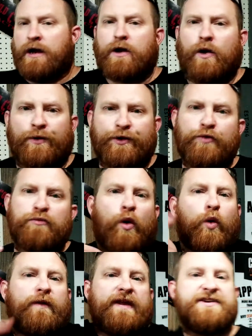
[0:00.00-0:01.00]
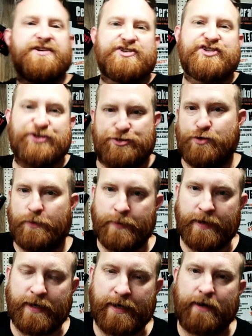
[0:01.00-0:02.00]
Going to do more than just shoot them.
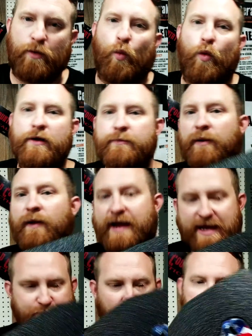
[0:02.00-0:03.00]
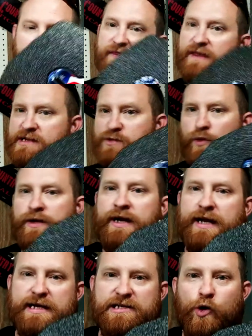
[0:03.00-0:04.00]
1 plate, probably this one,
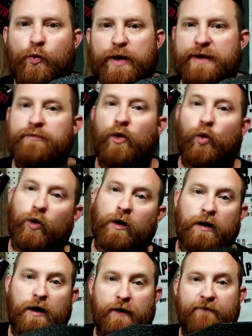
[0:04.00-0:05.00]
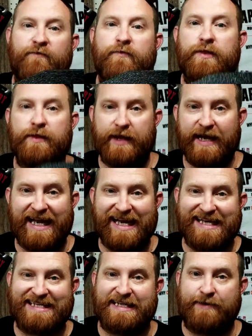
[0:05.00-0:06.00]
is going to be more of the
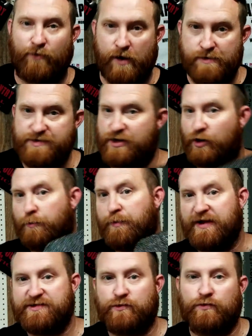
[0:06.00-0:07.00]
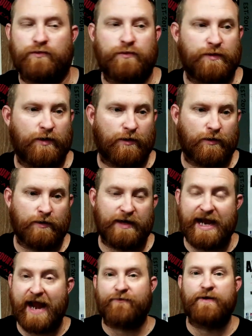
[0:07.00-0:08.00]
EDC rounds, your pistol, your
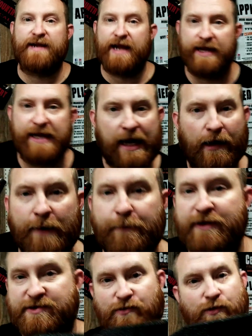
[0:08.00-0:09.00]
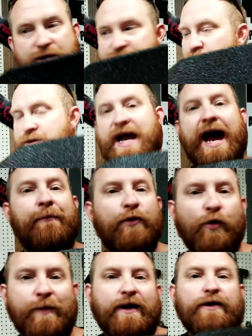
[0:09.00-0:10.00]
everyday carry pistol rounds, your
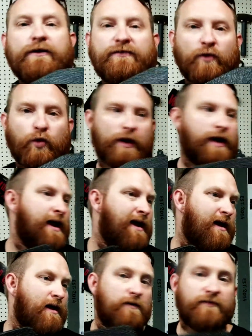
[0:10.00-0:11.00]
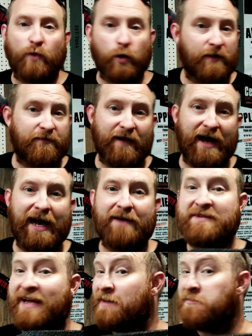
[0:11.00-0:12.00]
9mm, your 40,
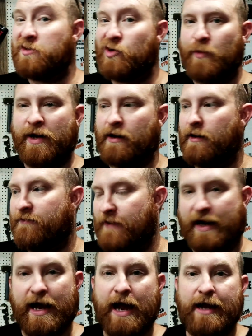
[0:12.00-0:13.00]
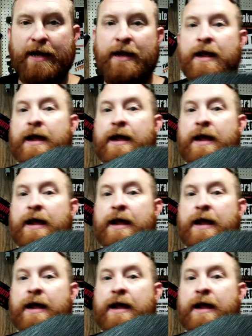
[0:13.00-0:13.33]
45, 10mm if I got it,